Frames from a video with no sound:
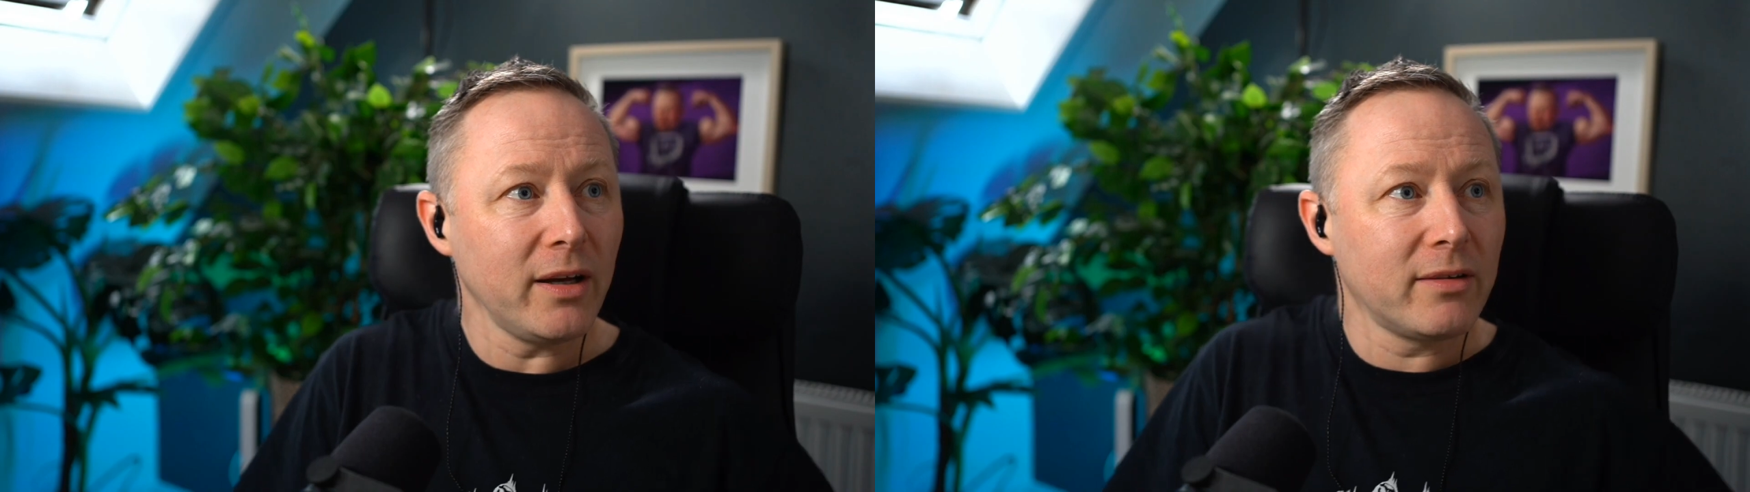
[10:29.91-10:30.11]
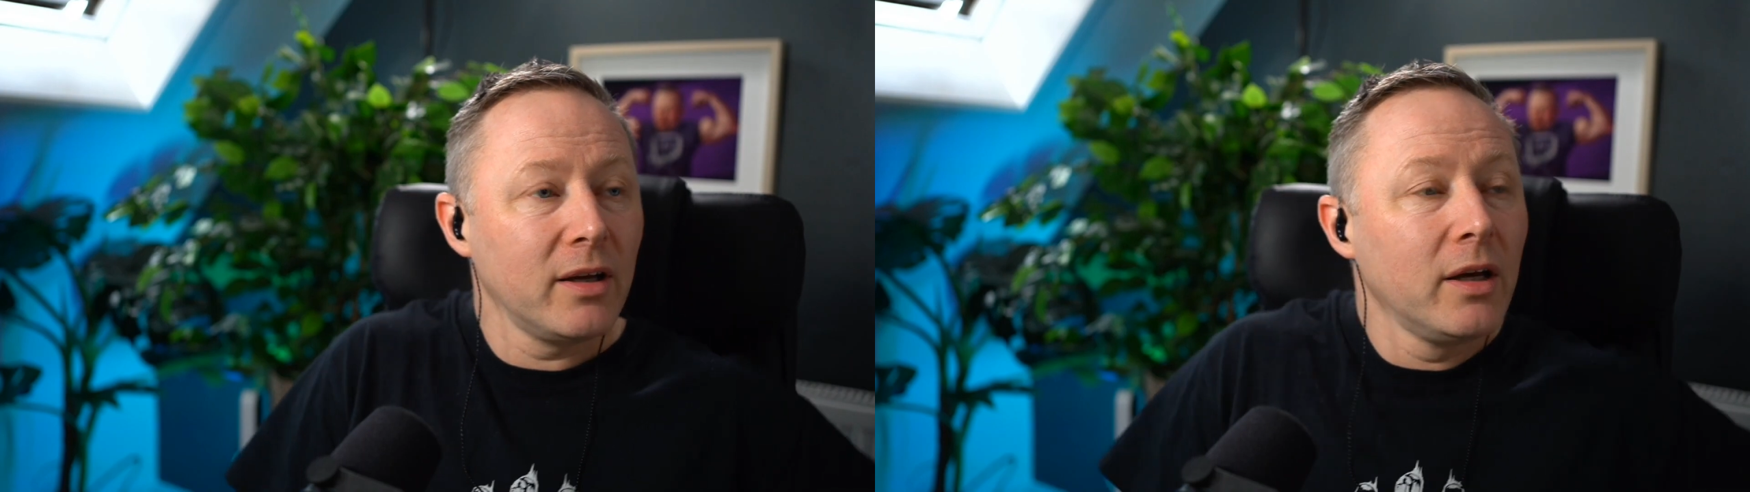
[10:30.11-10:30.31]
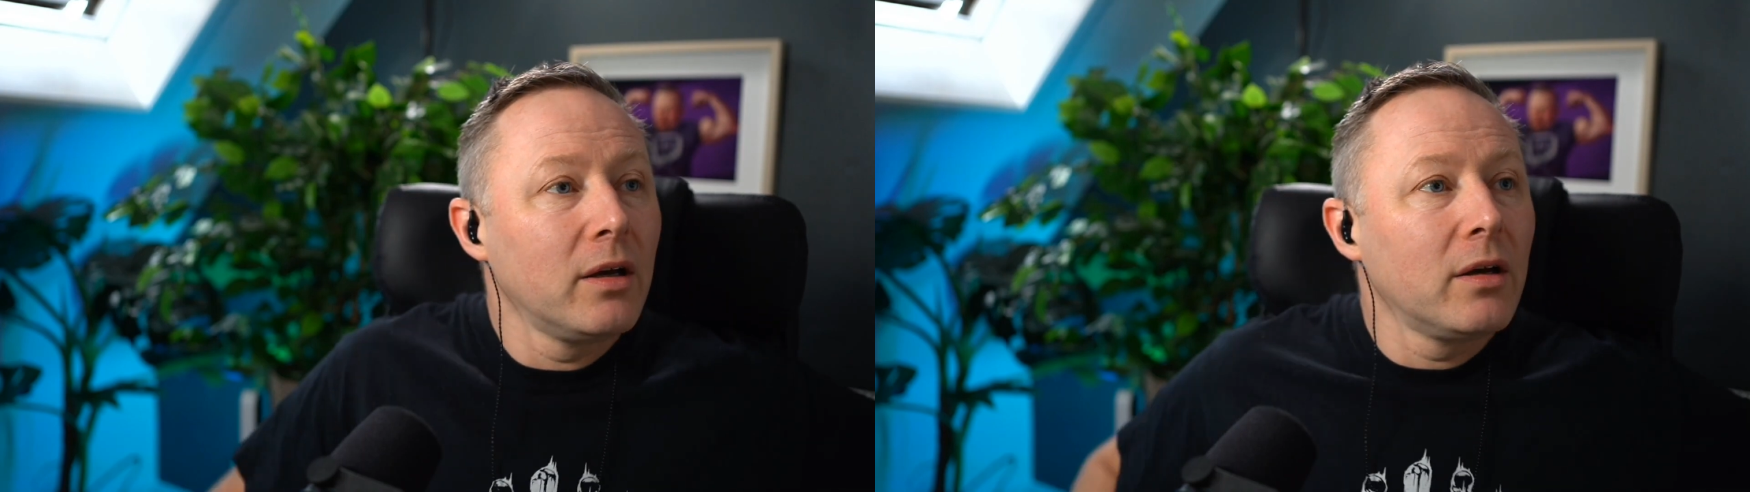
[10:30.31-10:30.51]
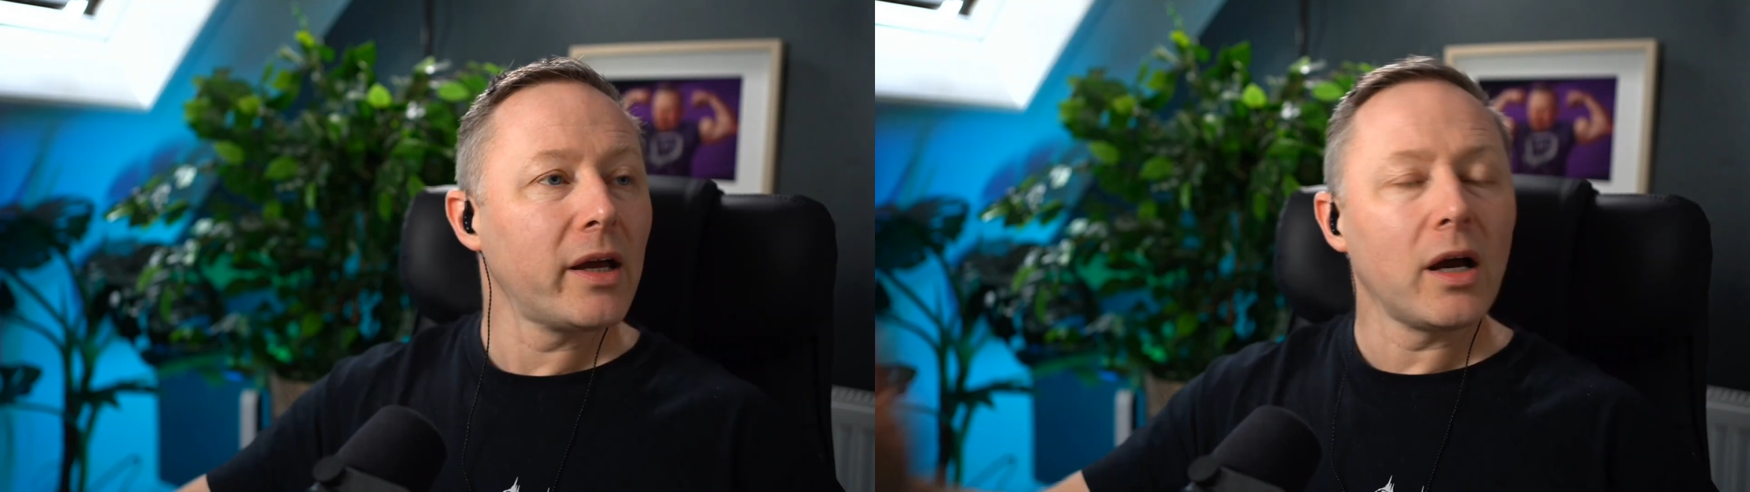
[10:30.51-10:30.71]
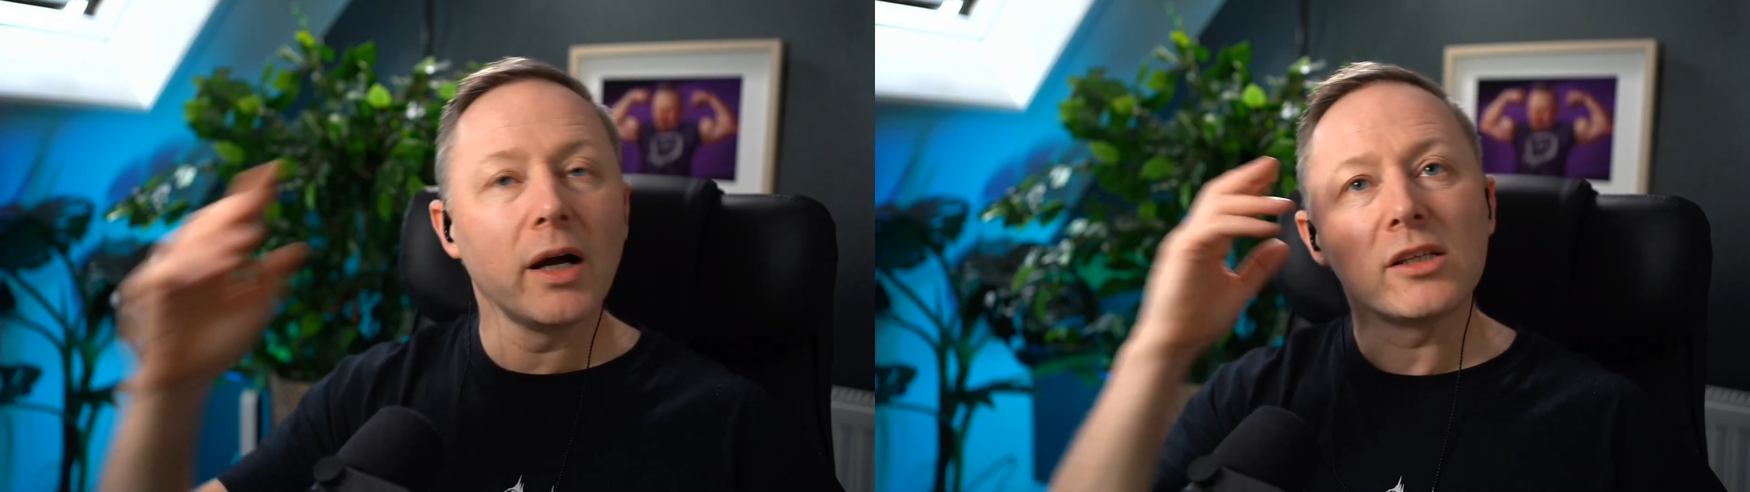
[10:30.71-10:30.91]
had.
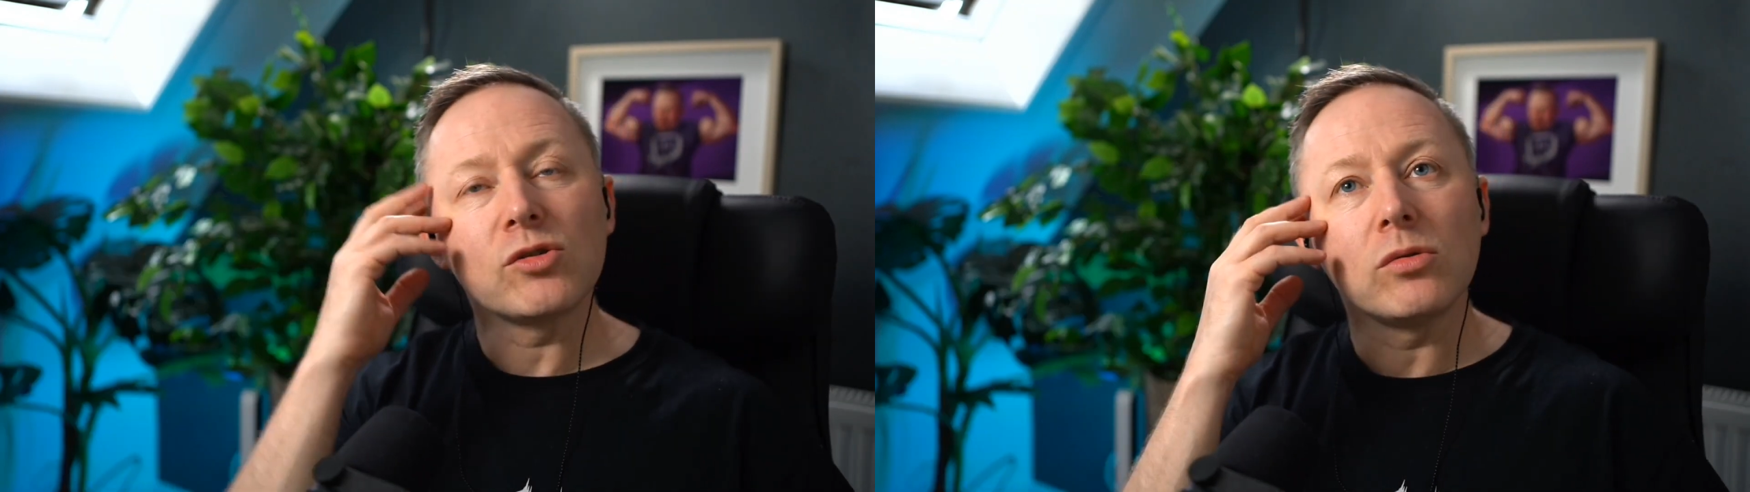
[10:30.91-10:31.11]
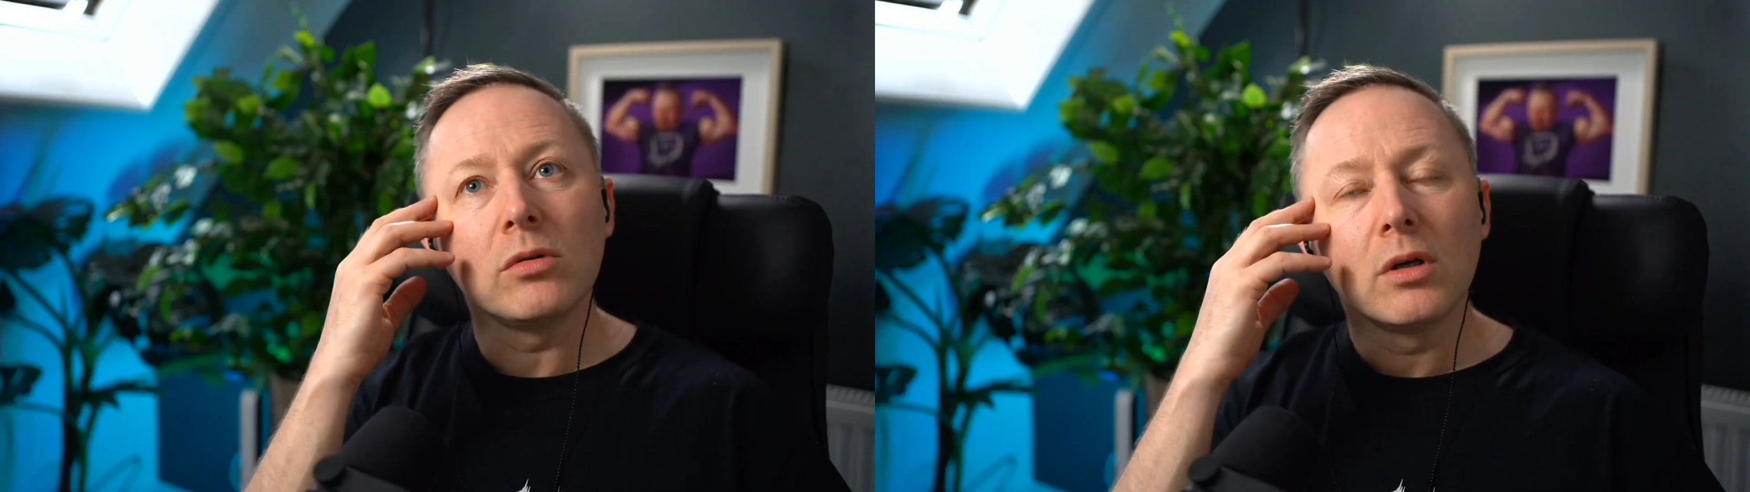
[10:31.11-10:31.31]
I saw